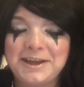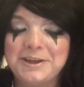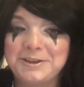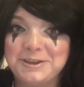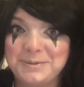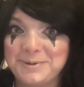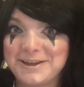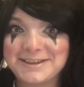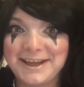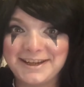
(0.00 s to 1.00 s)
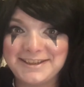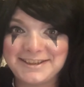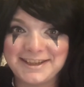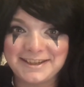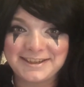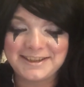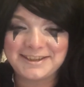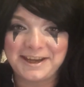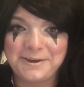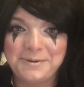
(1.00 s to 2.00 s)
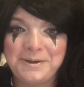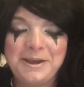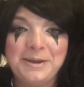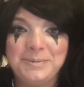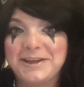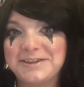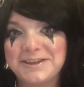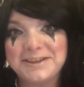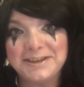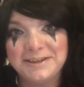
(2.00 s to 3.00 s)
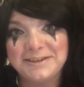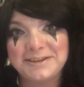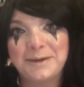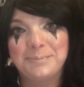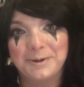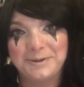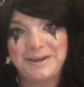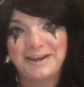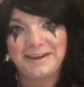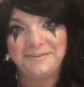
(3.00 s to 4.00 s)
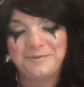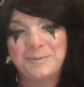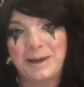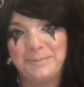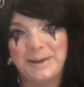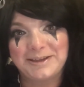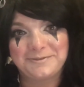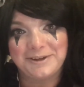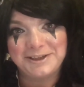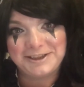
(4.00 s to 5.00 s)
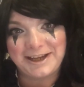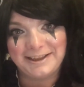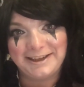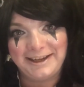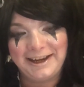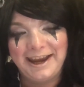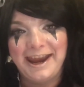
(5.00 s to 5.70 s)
Super excited to send this out because this is a birthday gift for my best friend Shelly,